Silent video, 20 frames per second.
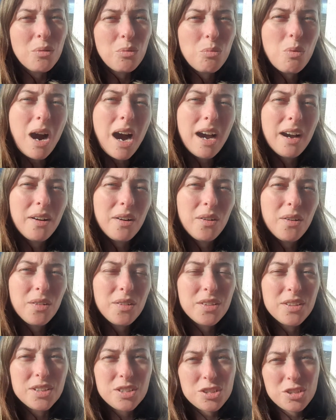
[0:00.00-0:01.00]
while
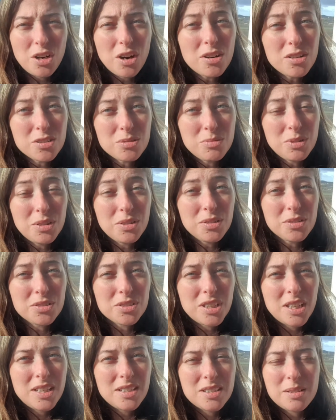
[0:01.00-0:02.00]
the
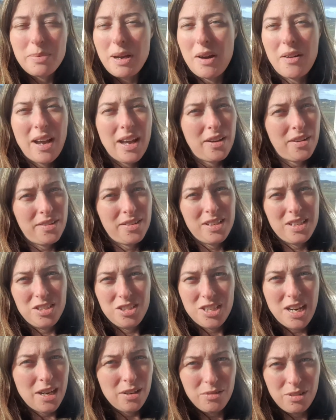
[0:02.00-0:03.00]
Chargimals is about health in
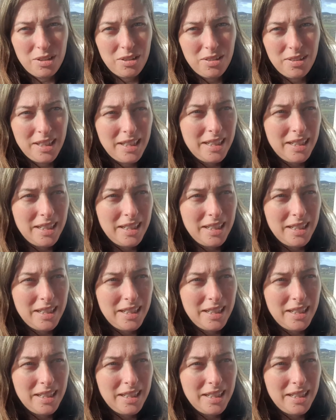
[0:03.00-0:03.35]
general.